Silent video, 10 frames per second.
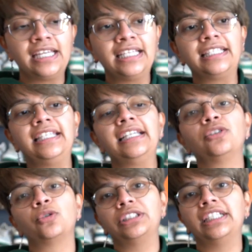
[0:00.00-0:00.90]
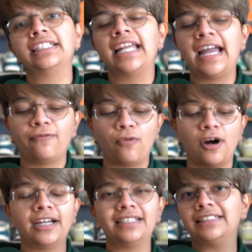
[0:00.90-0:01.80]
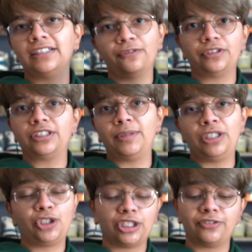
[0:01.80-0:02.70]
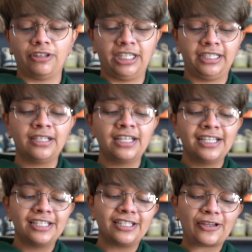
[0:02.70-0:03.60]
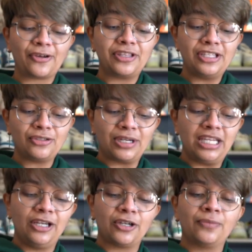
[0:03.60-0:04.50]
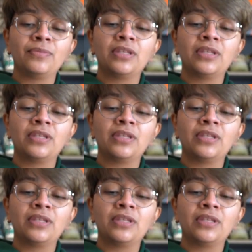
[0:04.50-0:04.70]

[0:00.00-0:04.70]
6 or 6.5Y, it still fits me just fine. So these right here,